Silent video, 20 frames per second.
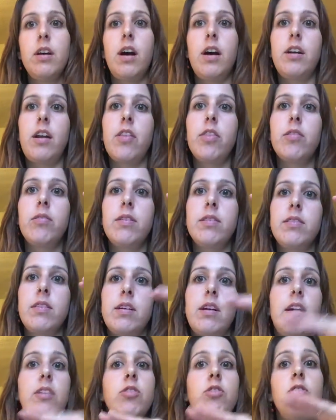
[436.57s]
Another is
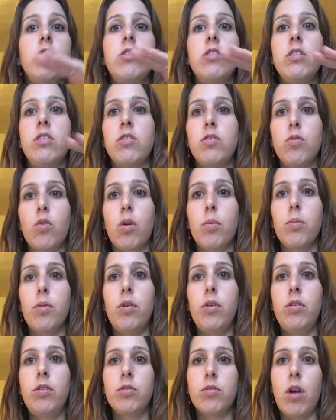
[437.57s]
that estrogen is
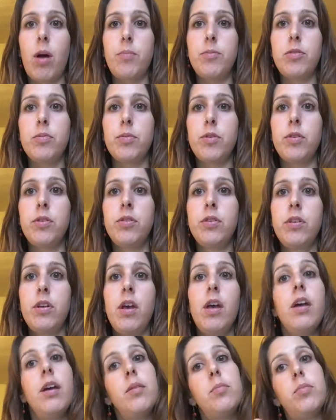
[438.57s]
normal or optimal,
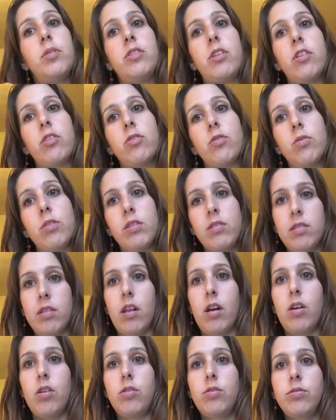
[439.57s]
progesterone is
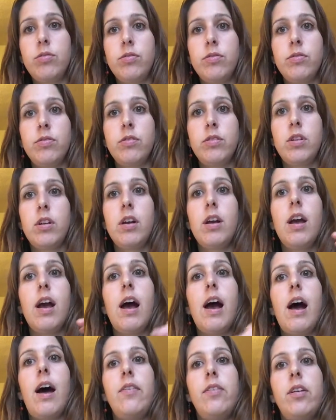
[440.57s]
low.
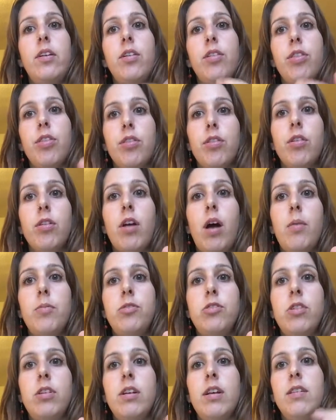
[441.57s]
And then a third
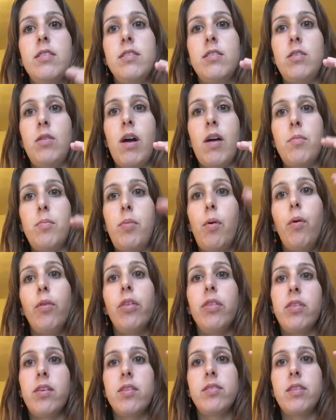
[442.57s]
option is you have
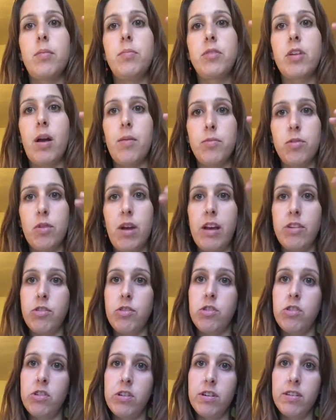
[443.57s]
both at the same time. So
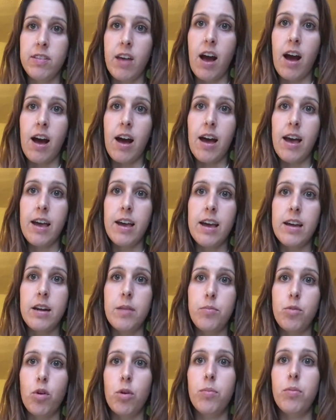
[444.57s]
estrogen is high and
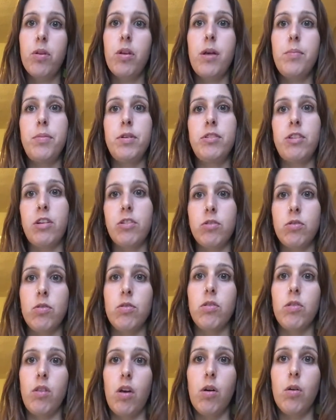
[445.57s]
abnormal and
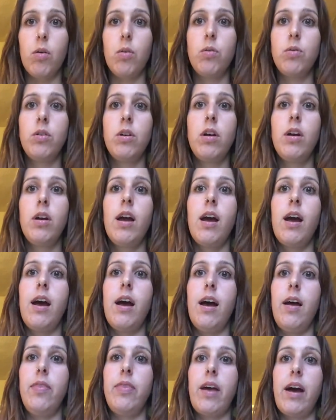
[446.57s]
progesterone is low.
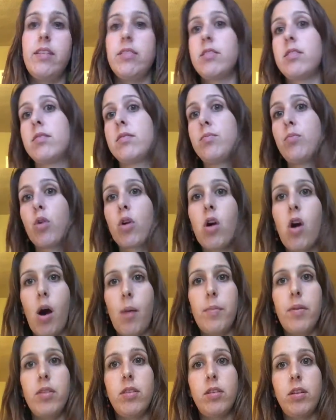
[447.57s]
And that's more
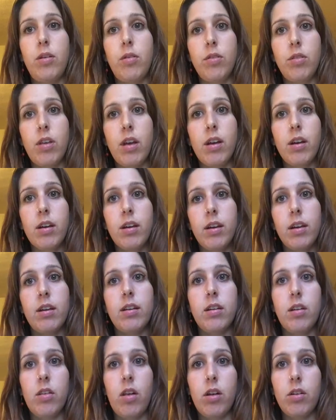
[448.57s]
common than you think
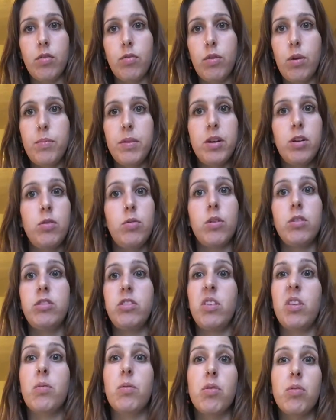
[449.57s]
in a lot of women who are
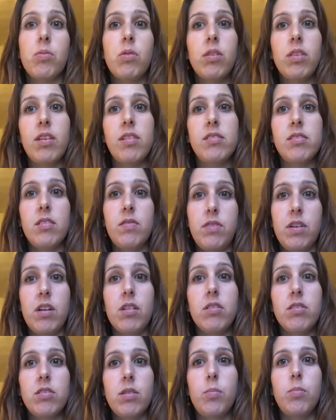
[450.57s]
dealing with really
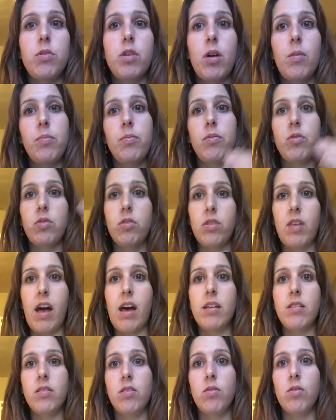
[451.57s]
severe symptoms. And
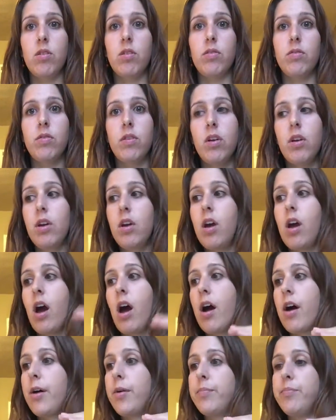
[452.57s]
that sort of
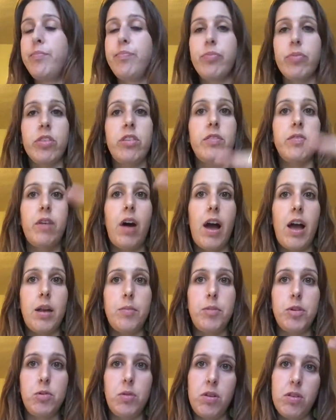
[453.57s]

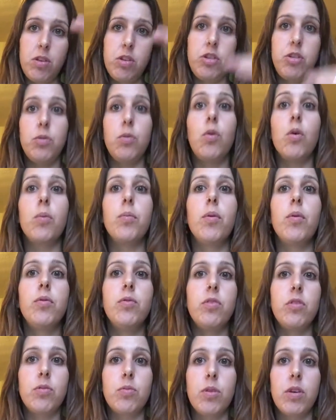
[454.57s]
divide between the two
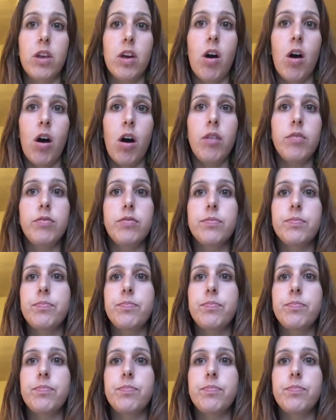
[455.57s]
hormones is really off.